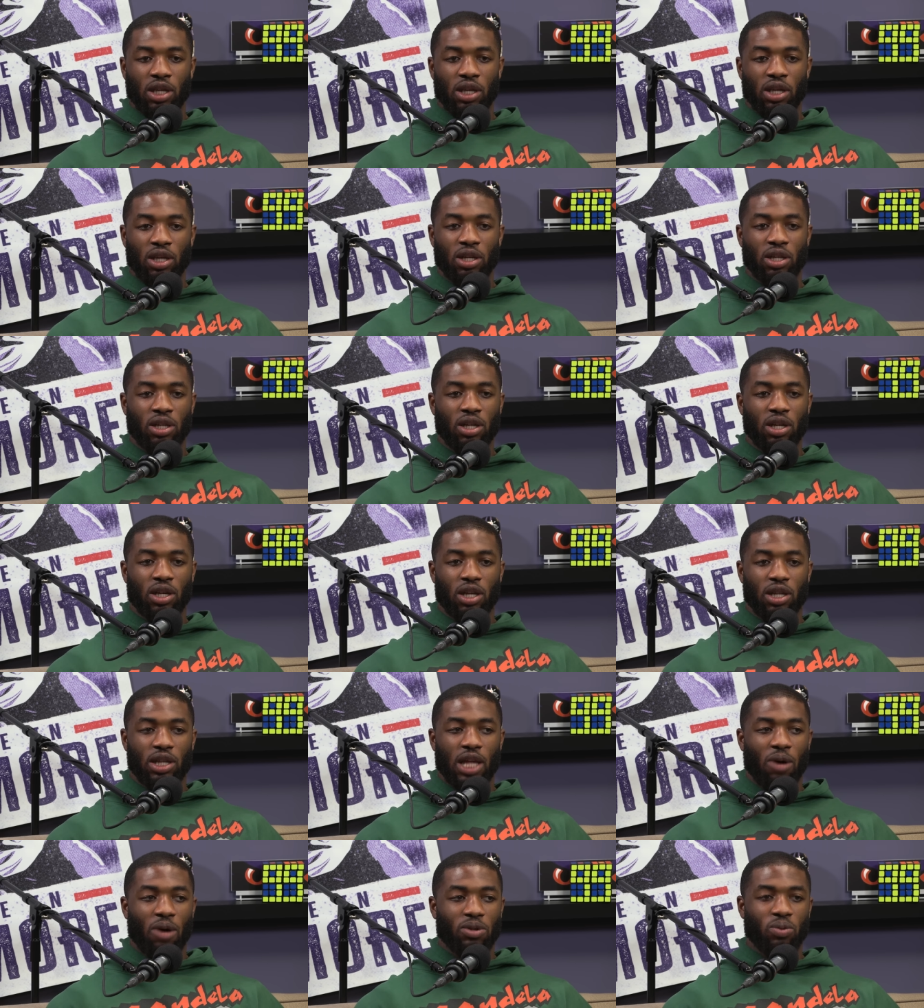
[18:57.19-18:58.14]
And
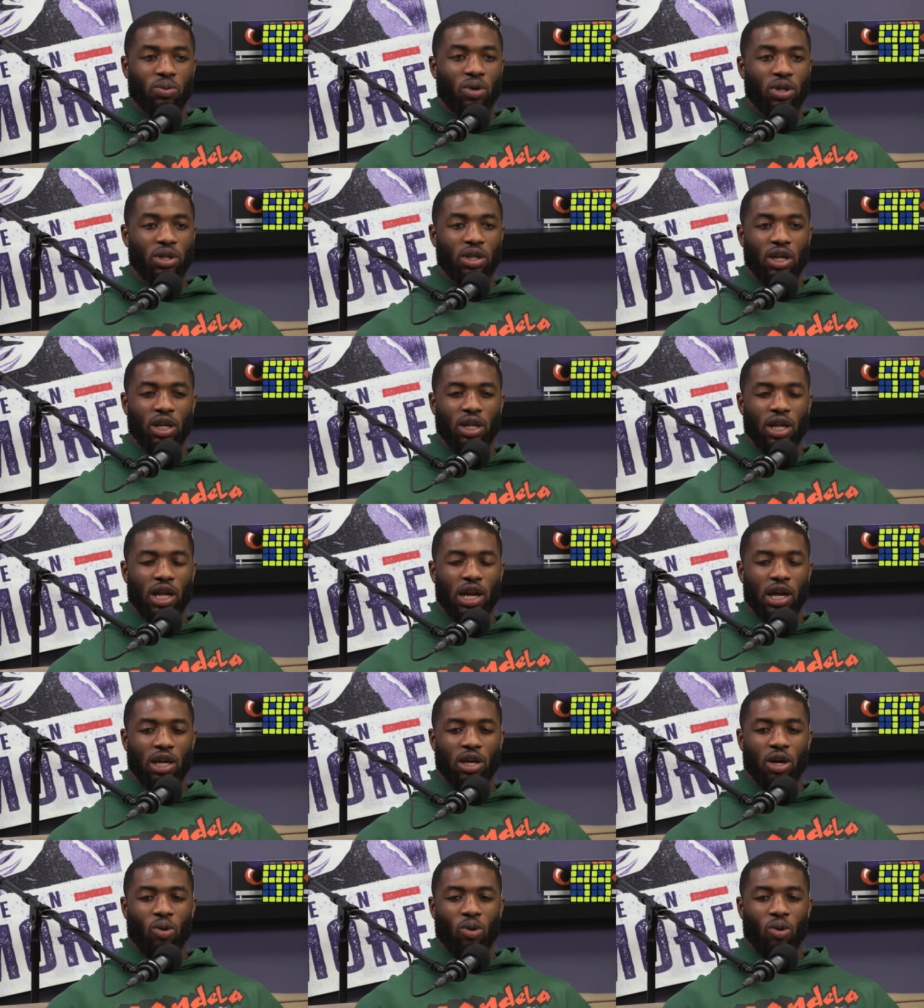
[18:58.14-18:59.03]
that was one thing that I